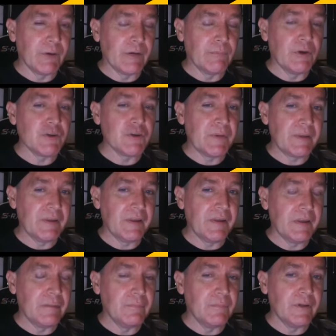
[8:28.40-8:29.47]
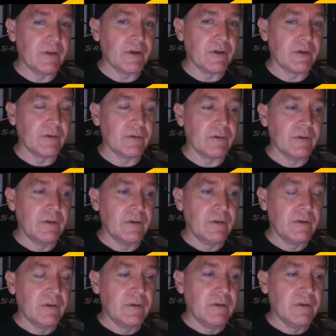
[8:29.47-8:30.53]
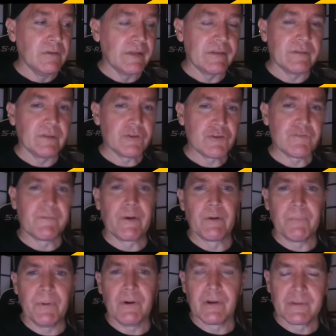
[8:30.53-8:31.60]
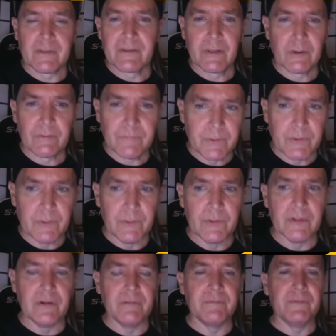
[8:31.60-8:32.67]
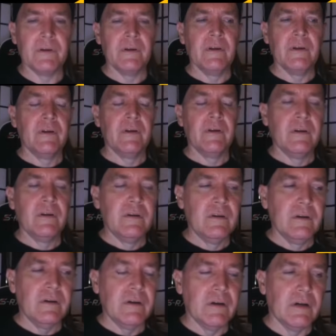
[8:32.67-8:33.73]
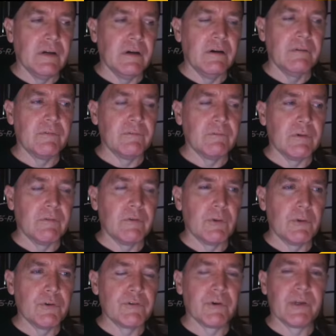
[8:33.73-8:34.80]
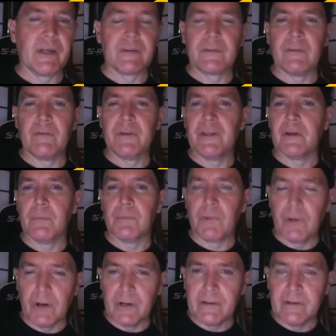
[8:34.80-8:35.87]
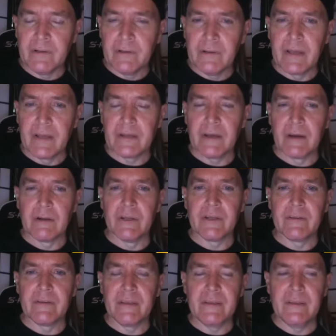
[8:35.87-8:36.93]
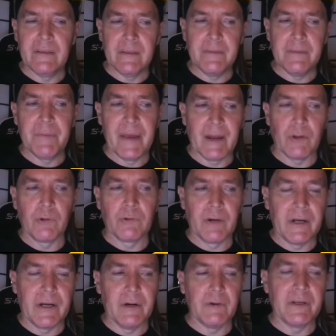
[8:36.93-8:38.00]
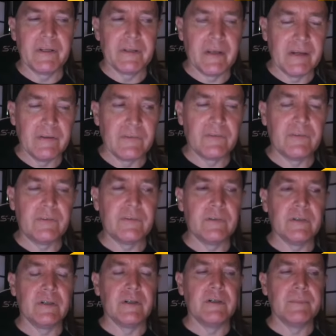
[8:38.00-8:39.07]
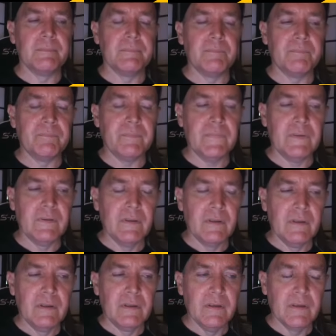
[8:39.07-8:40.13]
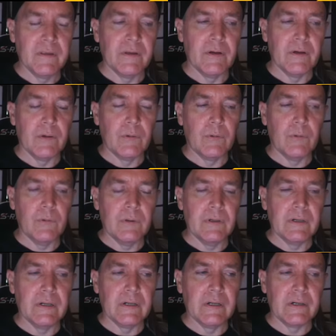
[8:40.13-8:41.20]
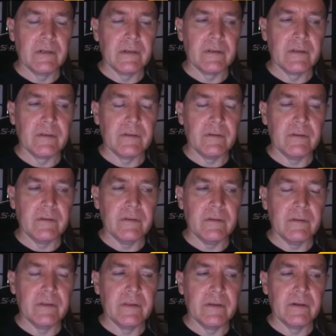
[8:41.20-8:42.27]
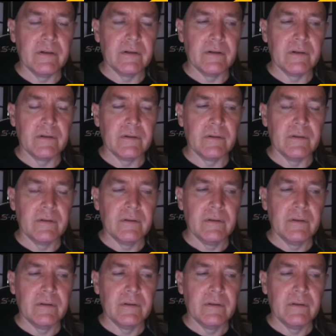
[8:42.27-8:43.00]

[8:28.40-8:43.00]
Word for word: very much became their like the Schwerpunkt in their view of of revolutionary activity abroad and kind of like the key battleground against um you know uh the uh